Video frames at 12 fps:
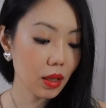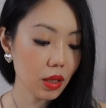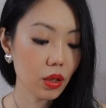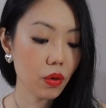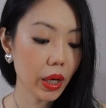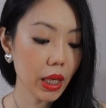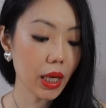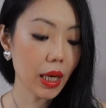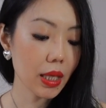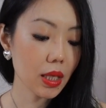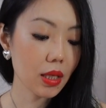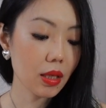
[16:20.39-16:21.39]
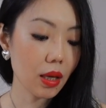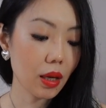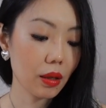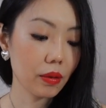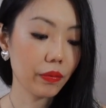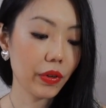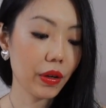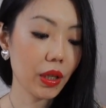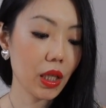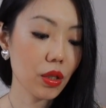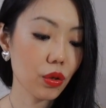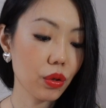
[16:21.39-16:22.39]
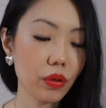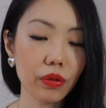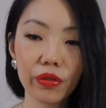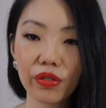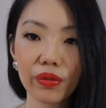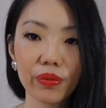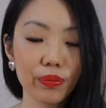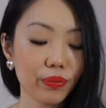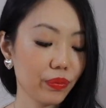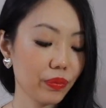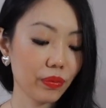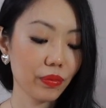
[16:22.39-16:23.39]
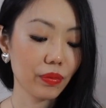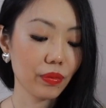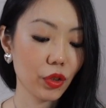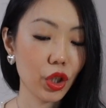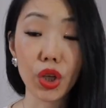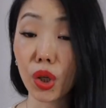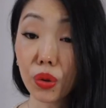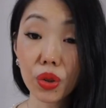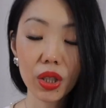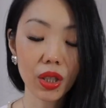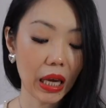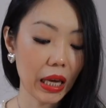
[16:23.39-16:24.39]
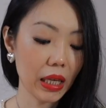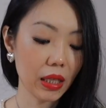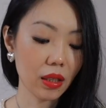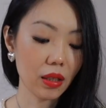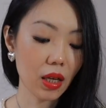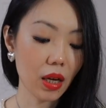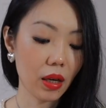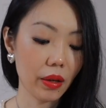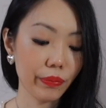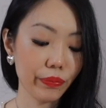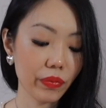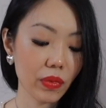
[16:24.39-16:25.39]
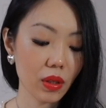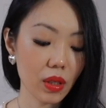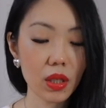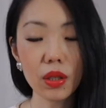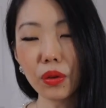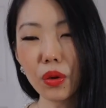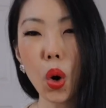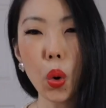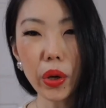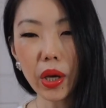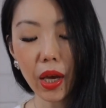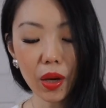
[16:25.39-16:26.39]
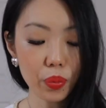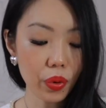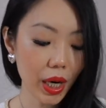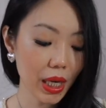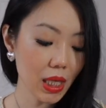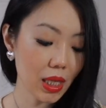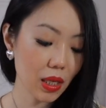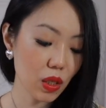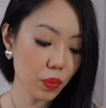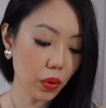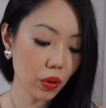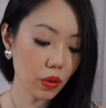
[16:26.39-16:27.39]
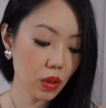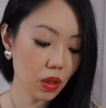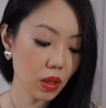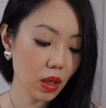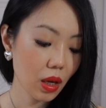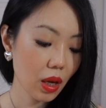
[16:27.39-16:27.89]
It's quite nice. Uh, very sort of cute and um, still okay price, I suppose.